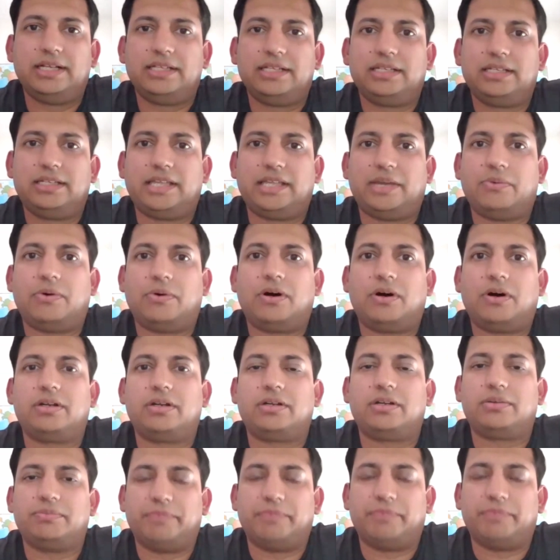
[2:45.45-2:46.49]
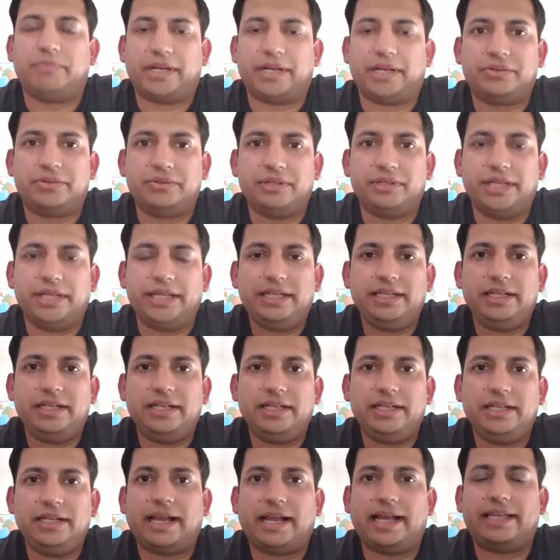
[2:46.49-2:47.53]
They want better tooling,
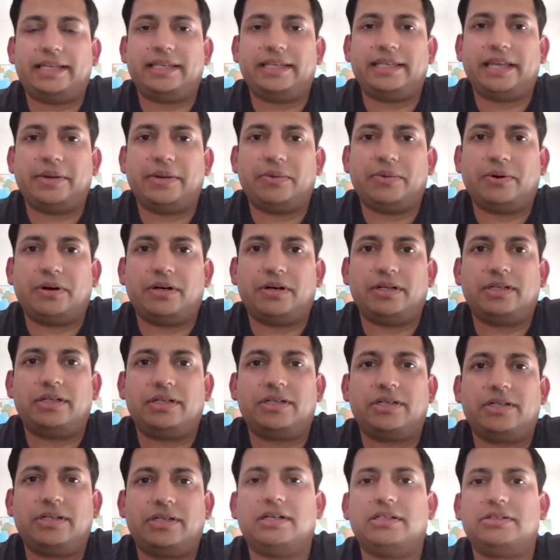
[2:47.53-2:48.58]
and they want